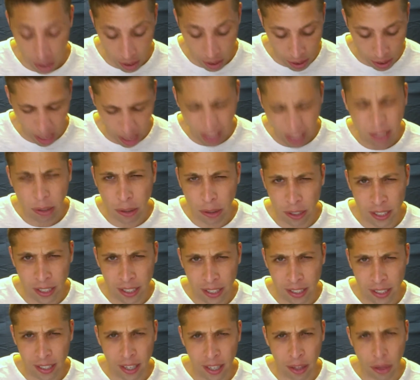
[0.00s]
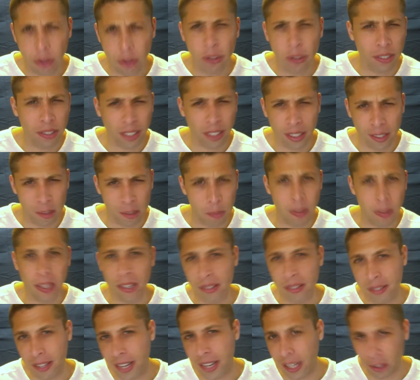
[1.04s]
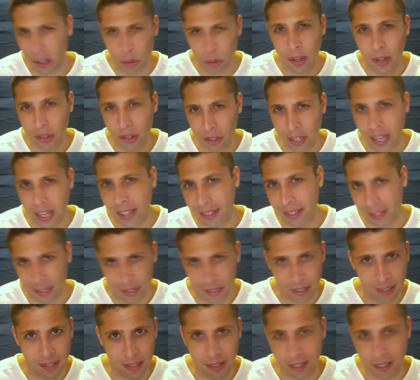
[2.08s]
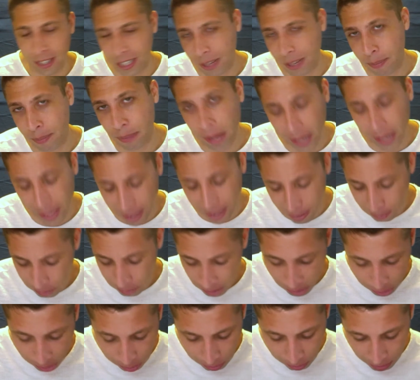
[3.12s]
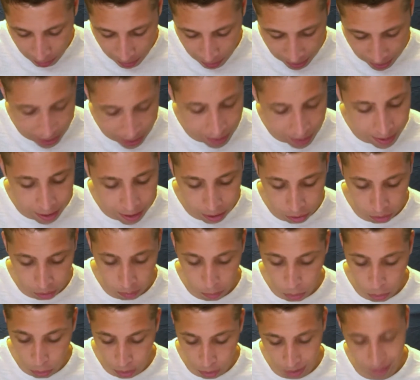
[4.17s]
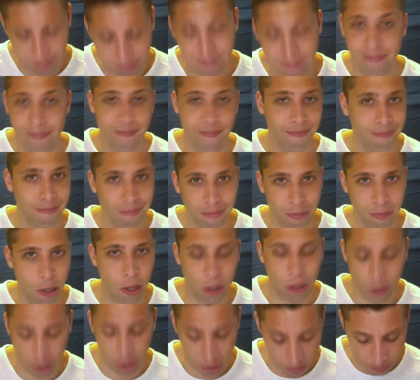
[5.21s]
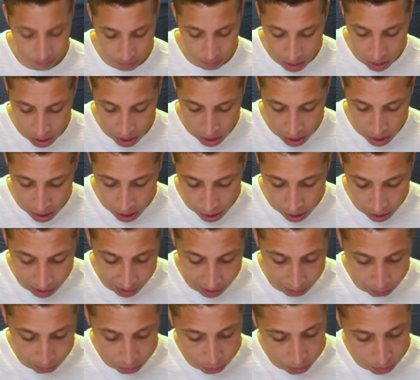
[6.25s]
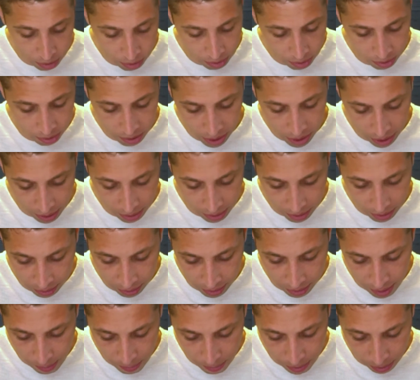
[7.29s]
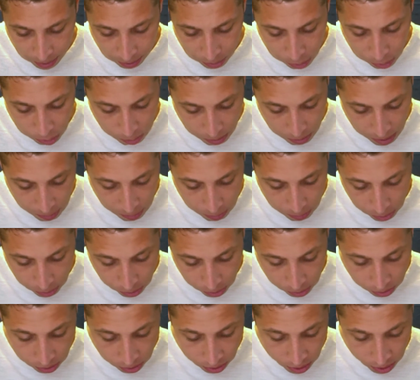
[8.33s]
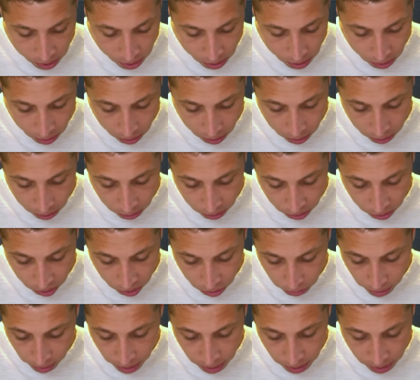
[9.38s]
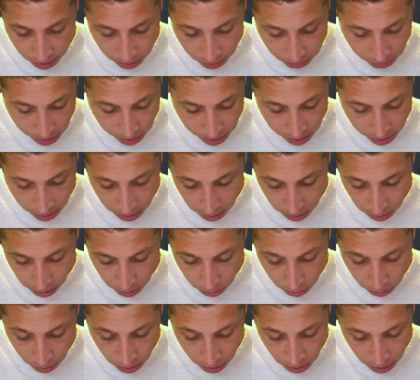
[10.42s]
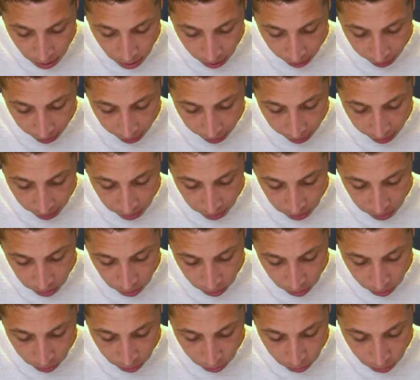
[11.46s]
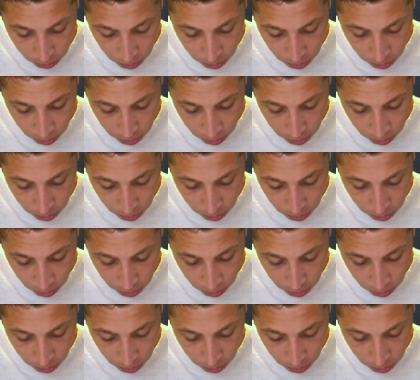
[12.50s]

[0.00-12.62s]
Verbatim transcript: I included a third sentence because the next question asks us to combine them, so maybe the ideas are important. Couldn't hurt. So this is kind of saying the same thing. Newspapers are discrediting radio, and so